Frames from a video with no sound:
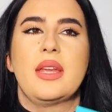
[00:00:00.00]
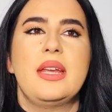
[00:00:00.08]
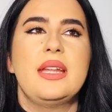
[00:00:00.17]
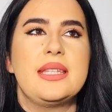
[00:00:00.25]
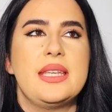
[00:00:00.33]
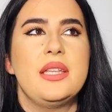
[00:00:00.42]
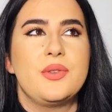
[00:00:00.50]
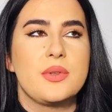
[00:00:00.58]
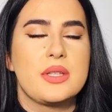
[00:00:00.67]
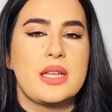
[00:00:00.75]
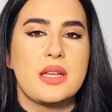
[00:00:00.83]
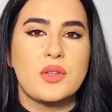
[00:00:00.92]
It's
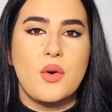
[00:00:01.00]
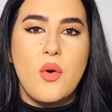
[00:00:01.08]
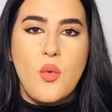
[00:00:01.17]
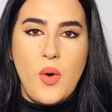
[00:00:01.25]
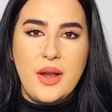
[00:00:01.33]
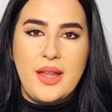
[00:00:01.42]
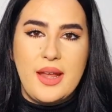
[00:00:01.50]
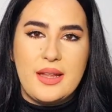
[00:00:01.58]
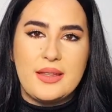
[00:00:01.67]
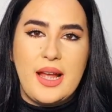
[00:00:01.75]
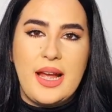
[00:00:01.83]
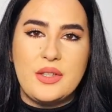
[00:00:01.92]
interesting. So on one
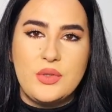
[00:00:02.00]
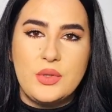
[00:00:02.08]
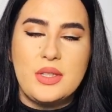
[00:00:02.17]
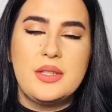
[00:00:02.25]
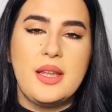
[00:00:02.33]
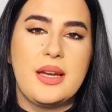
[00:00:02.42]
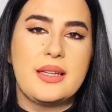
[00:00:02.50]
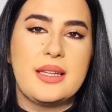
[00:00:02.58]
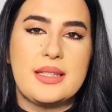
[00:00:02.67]
hand, I do detect